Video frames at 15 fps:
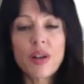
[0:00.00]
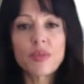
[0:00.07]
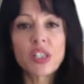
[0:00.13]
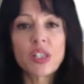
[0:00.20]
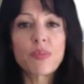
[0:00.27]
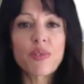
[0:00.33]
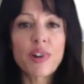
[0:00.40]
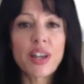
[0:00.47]

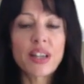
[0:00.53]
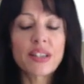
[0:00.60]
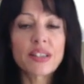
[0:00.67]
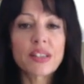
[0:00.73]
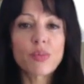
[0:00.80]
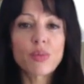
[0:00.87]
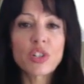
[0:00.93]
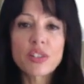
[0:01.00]

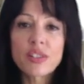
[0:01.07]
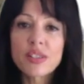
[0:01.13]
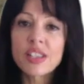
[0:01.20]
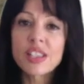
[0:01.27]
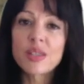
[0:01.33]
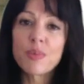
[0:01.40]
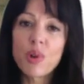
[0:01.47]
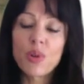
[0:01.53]
Springs, which is a
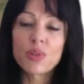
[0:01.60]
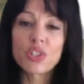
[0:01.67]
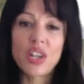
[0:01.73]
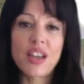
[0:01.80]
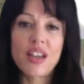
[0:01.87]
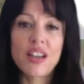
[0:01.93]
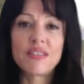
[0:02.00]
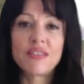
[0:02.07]
small
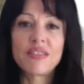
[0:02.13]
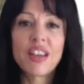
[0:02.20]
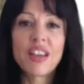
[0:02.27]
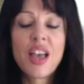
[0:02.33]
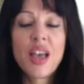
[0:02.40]
town